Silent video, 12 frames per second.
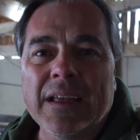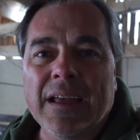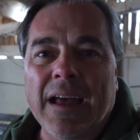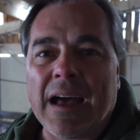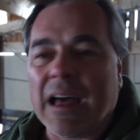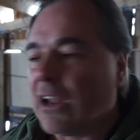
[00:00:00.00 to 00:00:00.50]

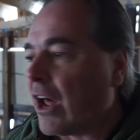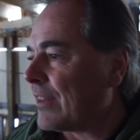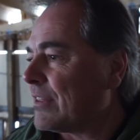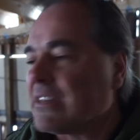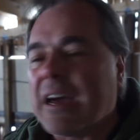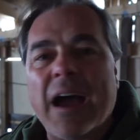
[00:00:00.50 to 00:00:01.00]
a lot of
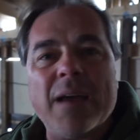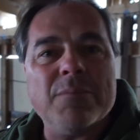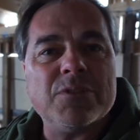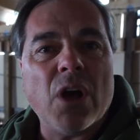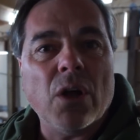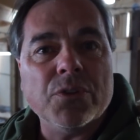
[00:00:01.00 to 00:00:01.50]
the
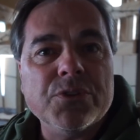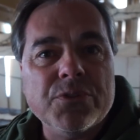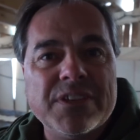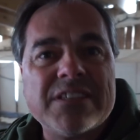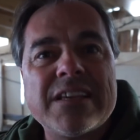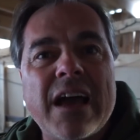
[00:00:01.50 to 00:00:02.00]
times I'll do
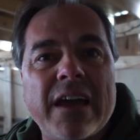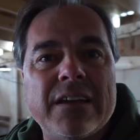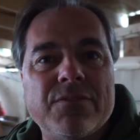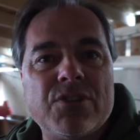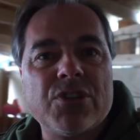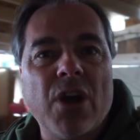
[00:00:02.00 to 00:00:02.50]
this kind
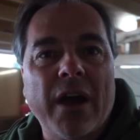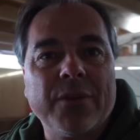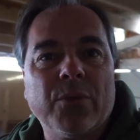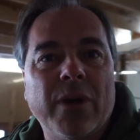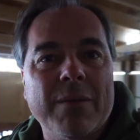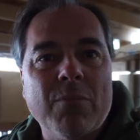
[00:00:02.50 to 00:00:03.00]
of shot
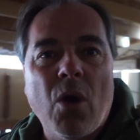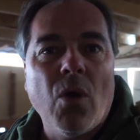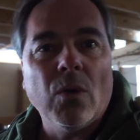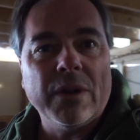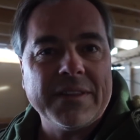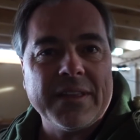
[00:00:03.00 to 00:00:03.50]
where I'm
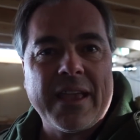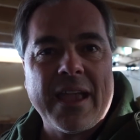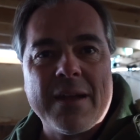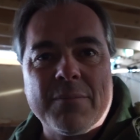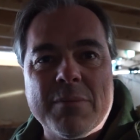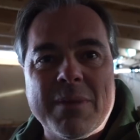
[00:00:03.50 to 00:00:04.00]
holding the
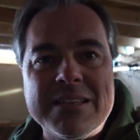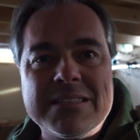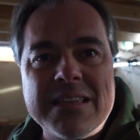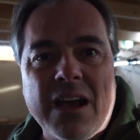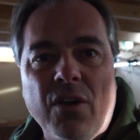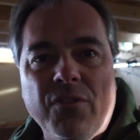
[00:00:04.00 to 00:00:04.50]
camera
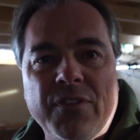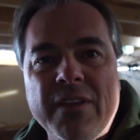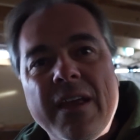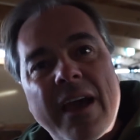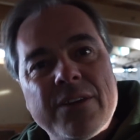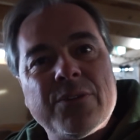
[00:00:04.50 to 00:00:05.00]
myself.
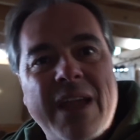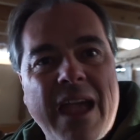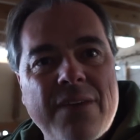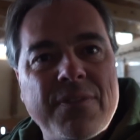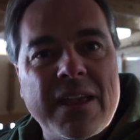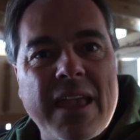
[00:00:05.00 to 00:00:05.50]
I don't
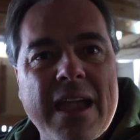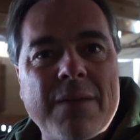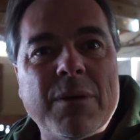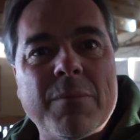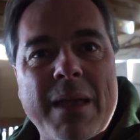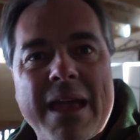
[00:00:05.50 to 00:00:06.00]
have a
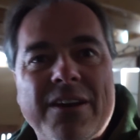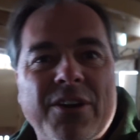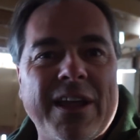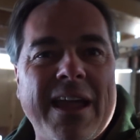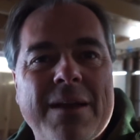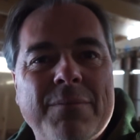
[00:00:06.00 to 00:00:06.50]
cameraman or
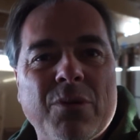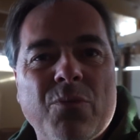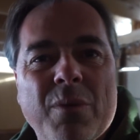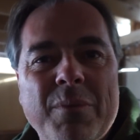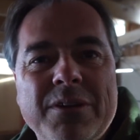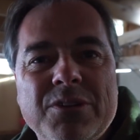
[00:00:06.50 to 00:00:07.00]
camera
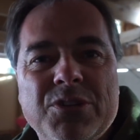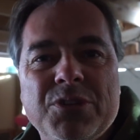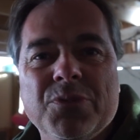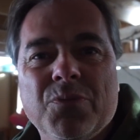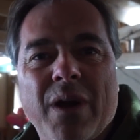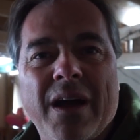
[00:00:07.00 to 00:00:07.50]
woman
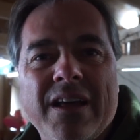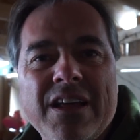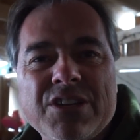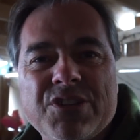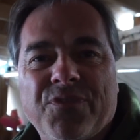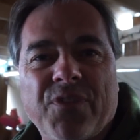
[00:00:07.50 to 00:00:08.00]

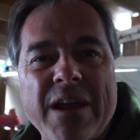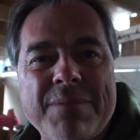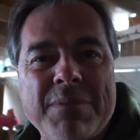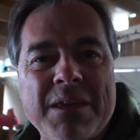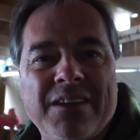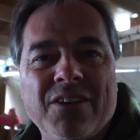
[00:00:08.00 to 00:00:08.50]
to frame
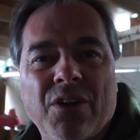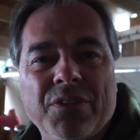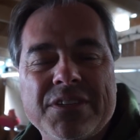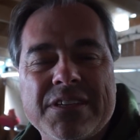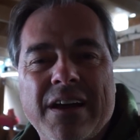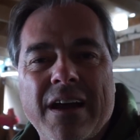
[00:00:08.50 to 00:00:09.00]
me in all the
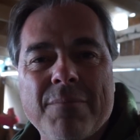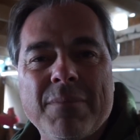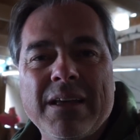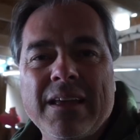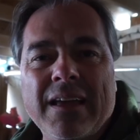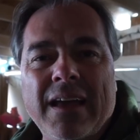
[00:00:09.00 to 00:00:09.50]
time.
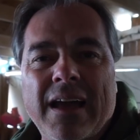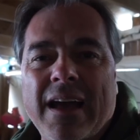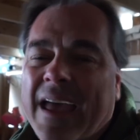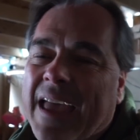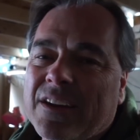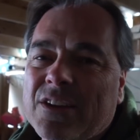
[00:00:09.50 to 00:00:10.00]

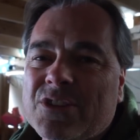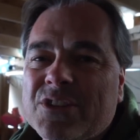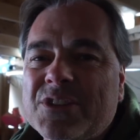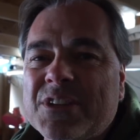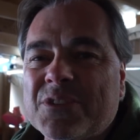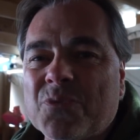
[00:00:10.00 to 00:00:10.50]
And it
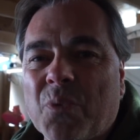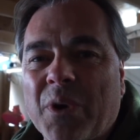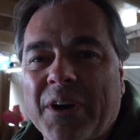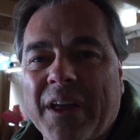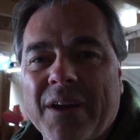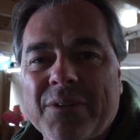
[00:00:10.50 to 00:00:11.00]
just doesn't
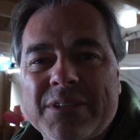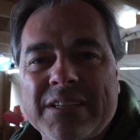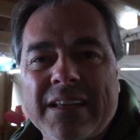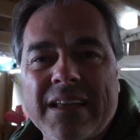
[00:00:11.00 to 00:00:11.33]
work out